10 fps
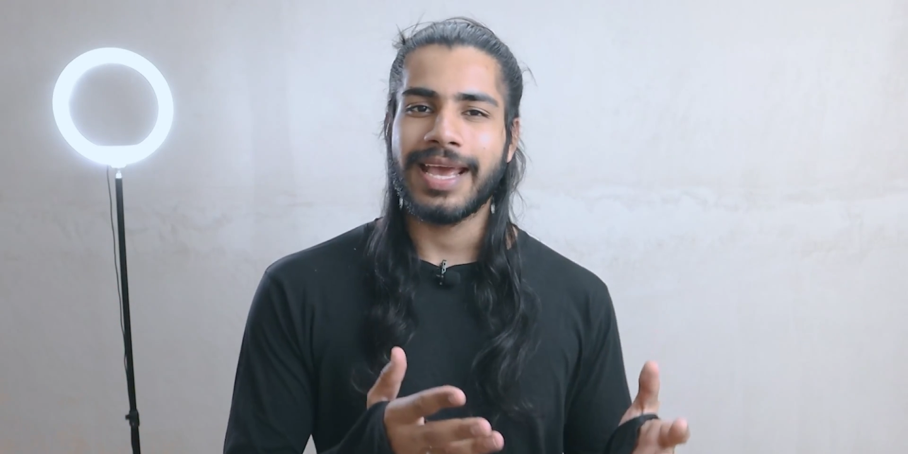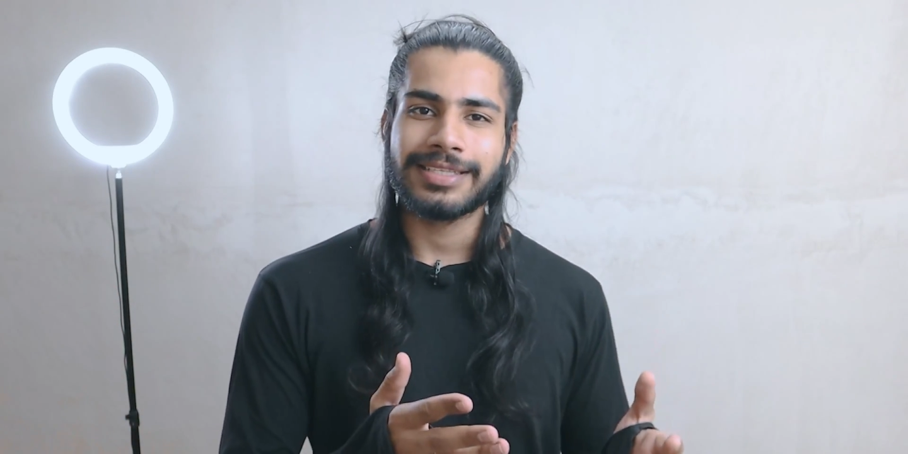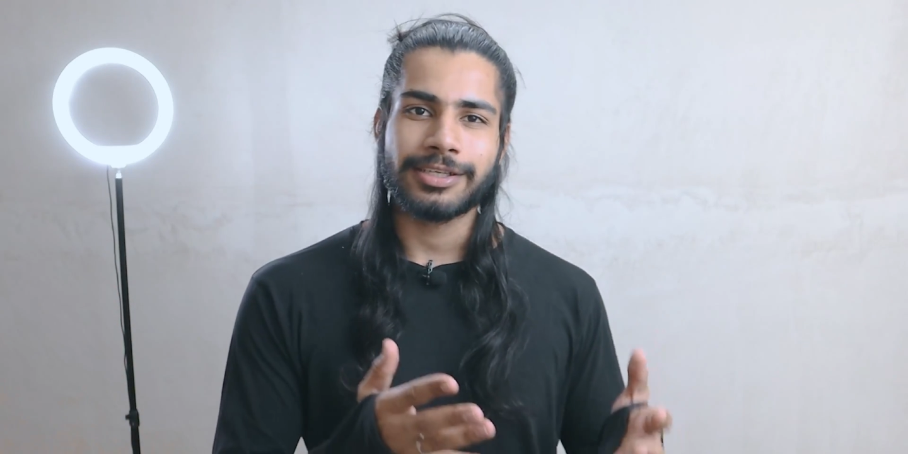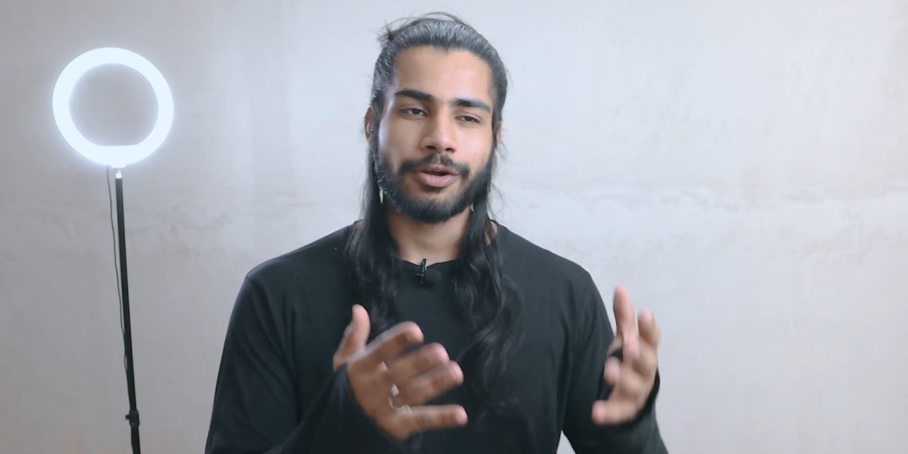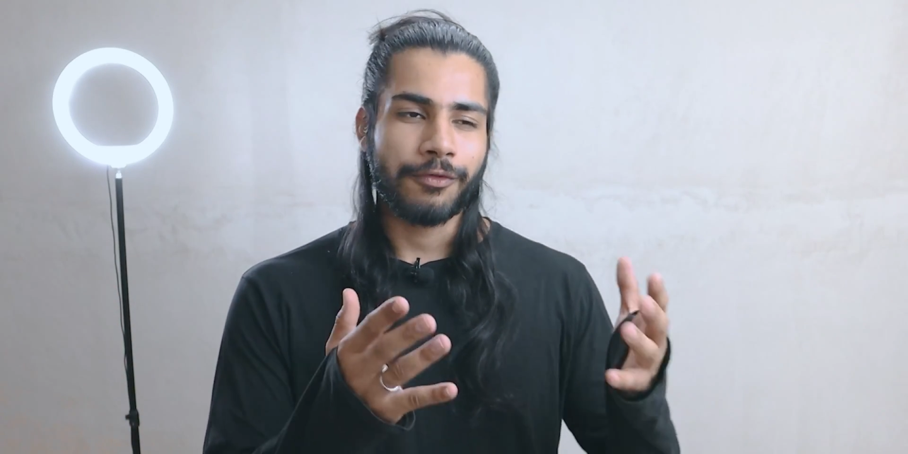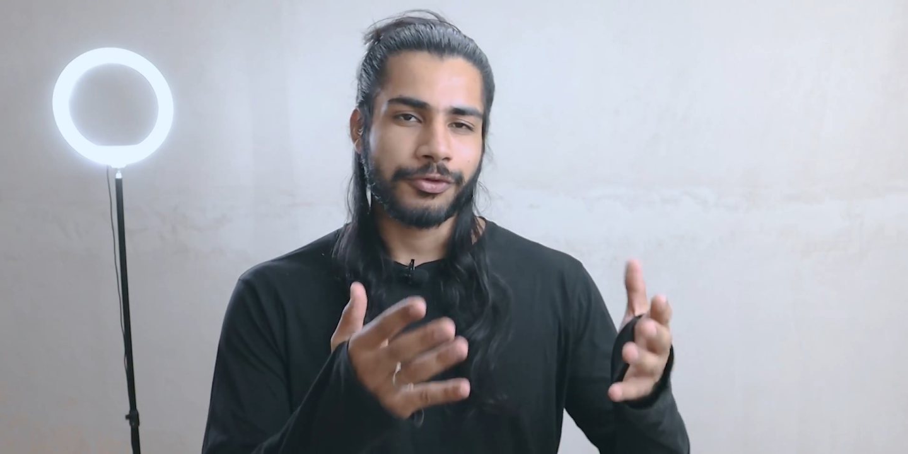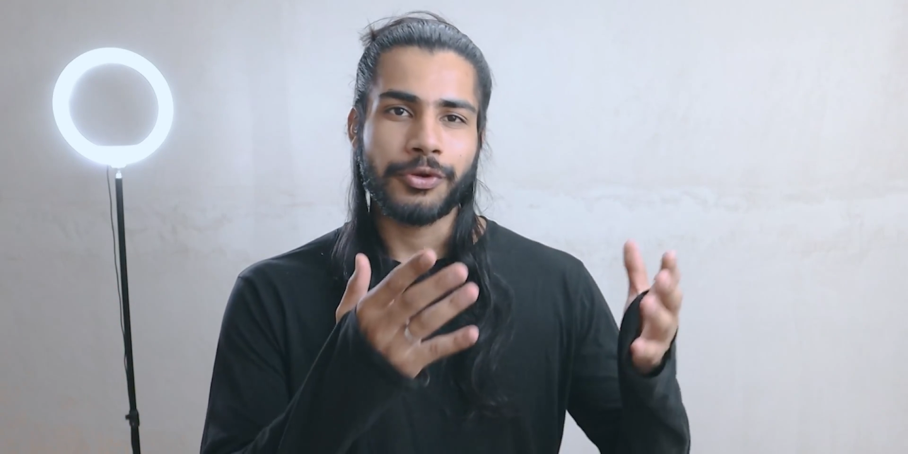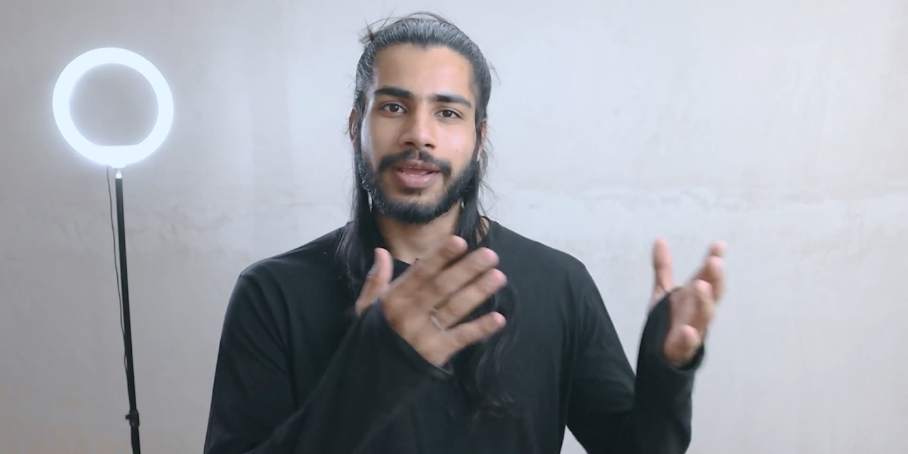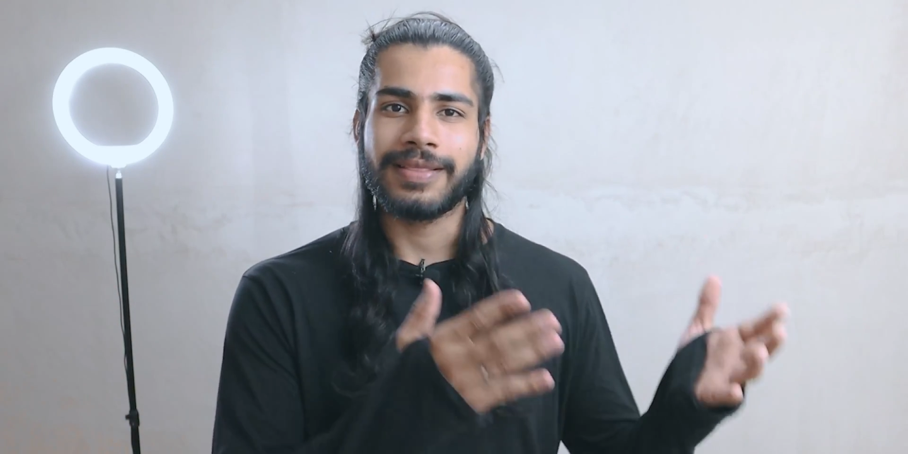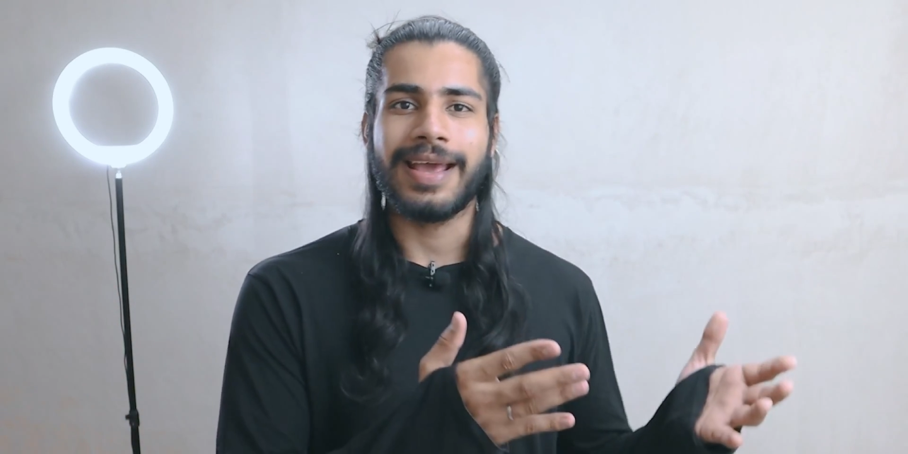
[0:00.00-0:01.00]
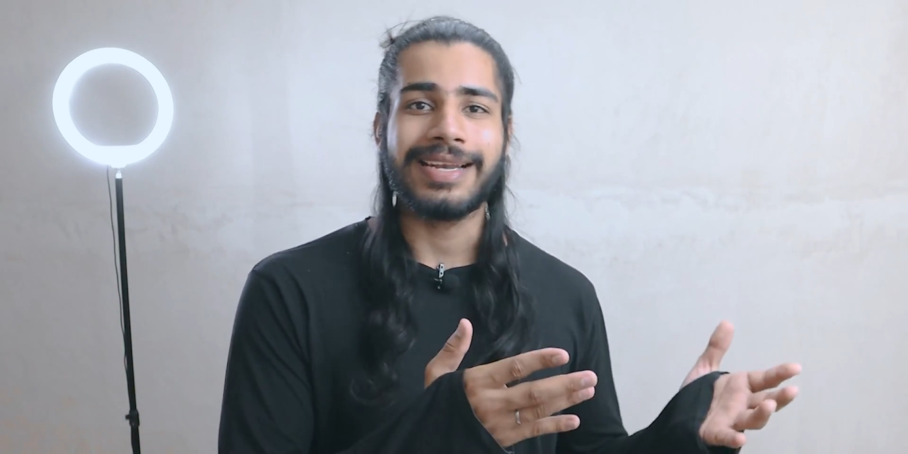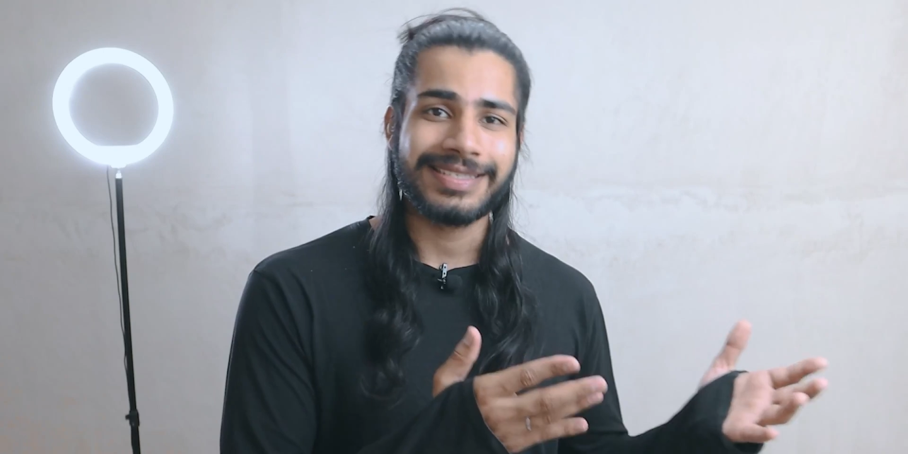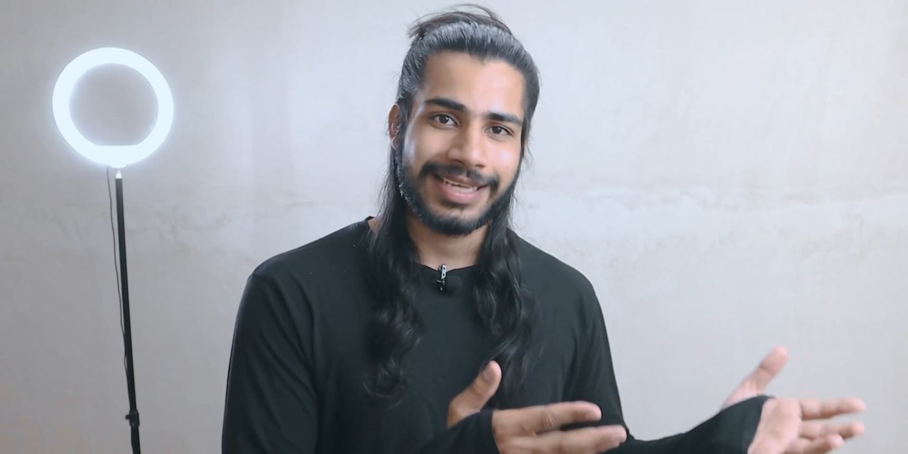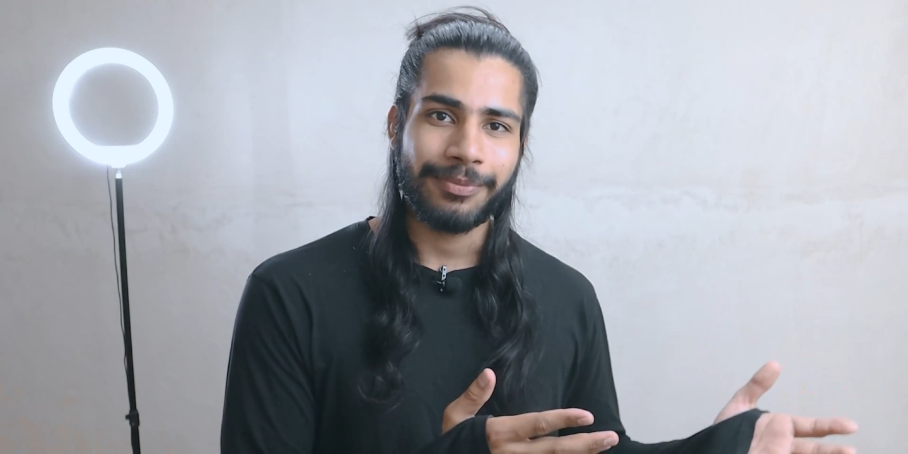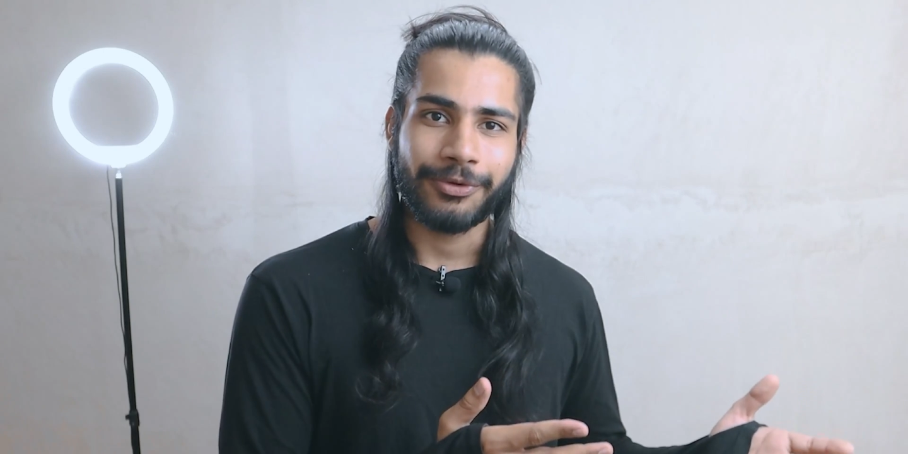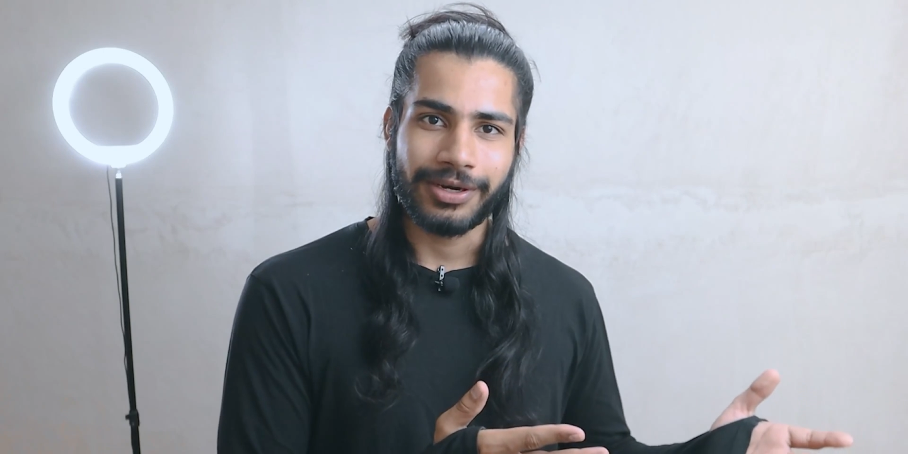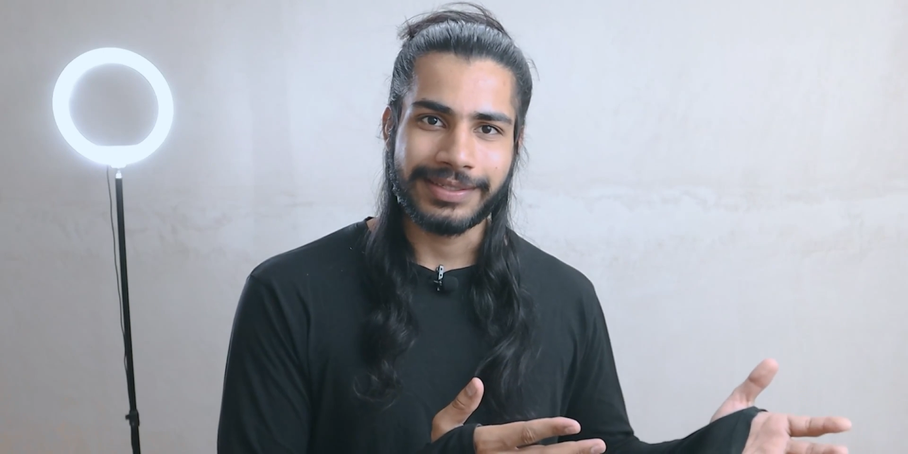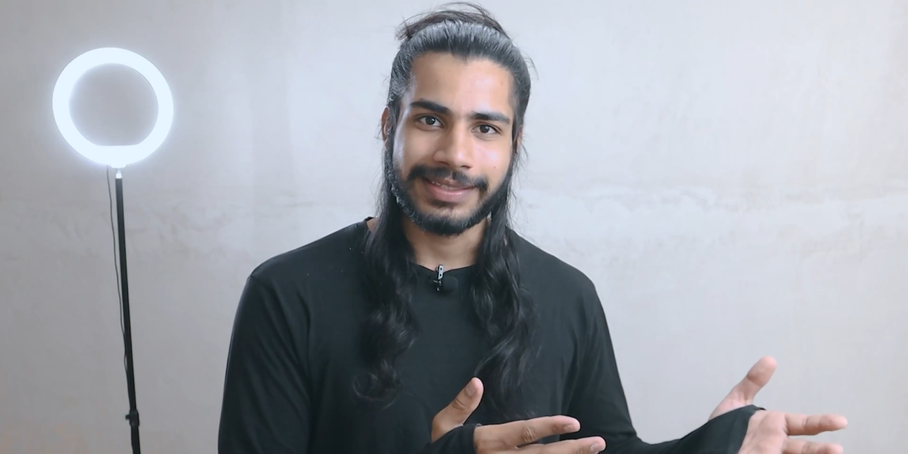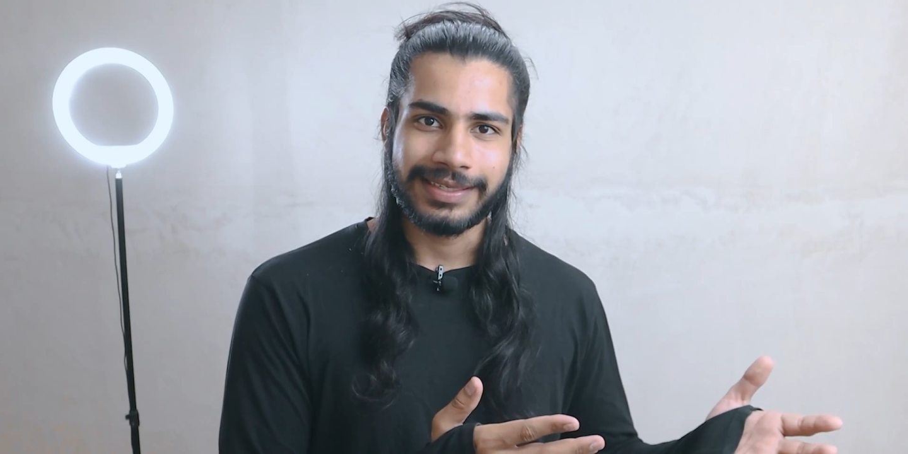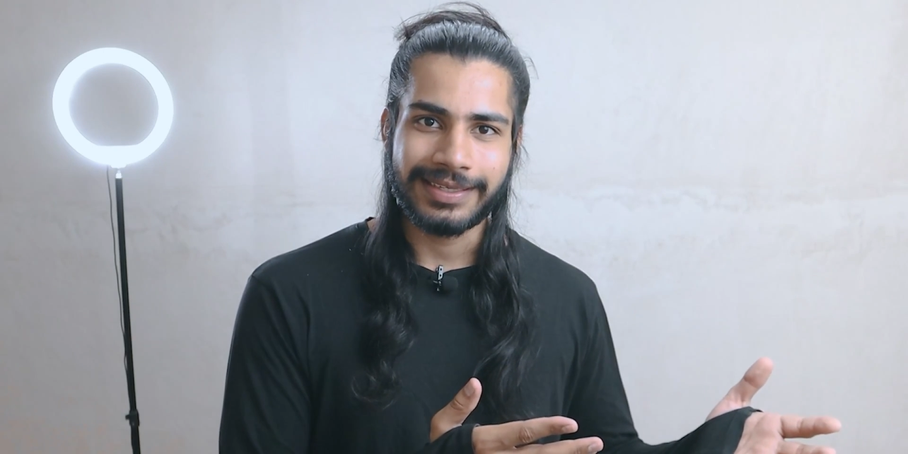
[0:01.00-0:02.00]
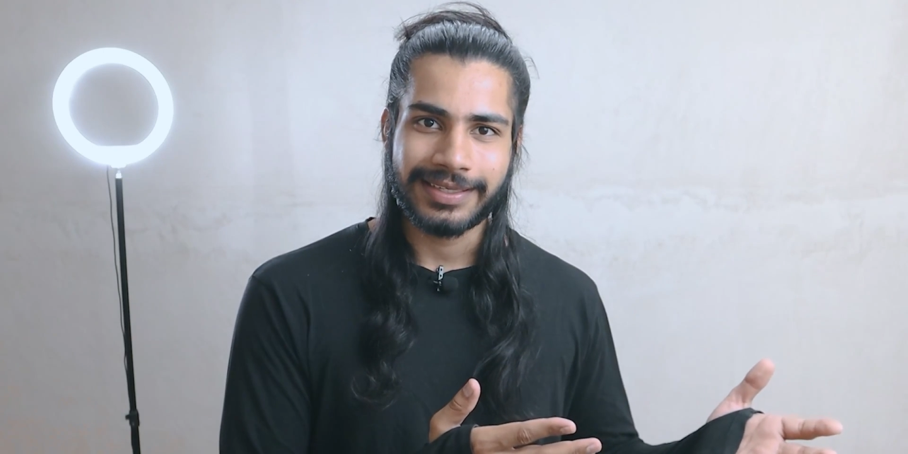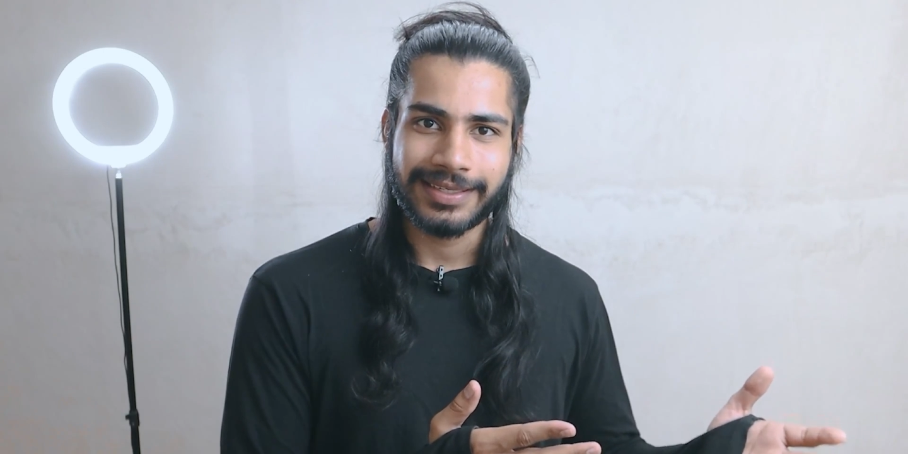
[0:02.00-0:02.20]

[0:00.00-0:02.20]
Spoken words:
hassle of doing that separately?